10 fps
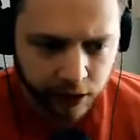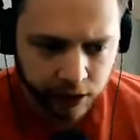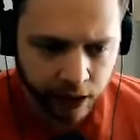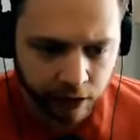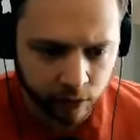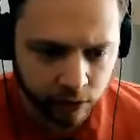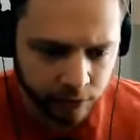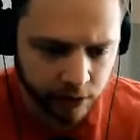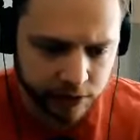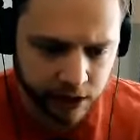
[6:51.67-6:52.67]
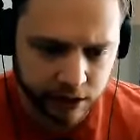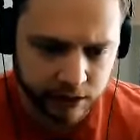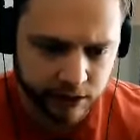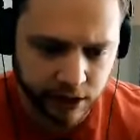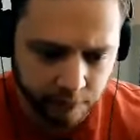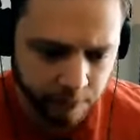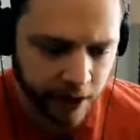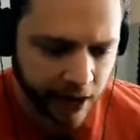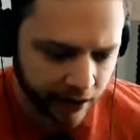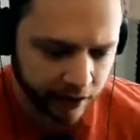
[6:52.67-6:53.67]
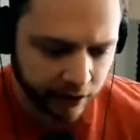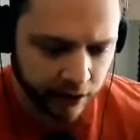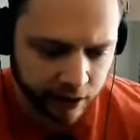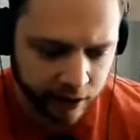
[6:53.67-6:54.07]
Now, let me take a step back and,